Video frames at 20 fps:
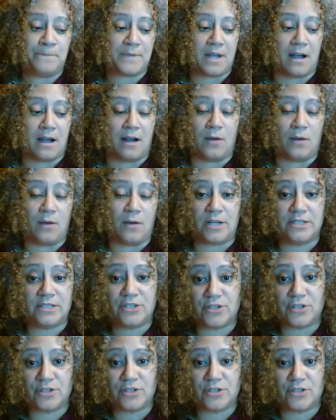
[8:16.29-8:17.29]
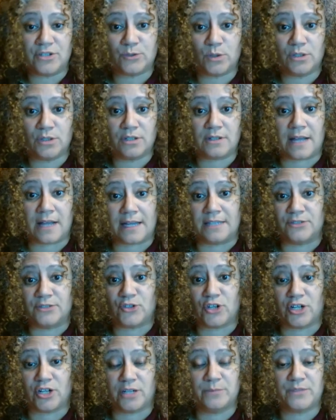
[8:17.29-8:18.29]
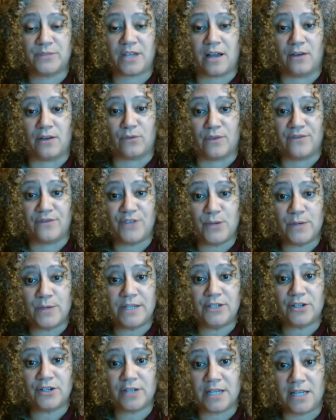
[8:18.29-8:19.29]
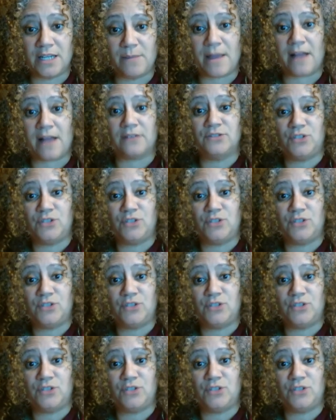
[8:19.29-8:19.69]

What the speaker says: What does your schedule look like in terms of reviewing your email,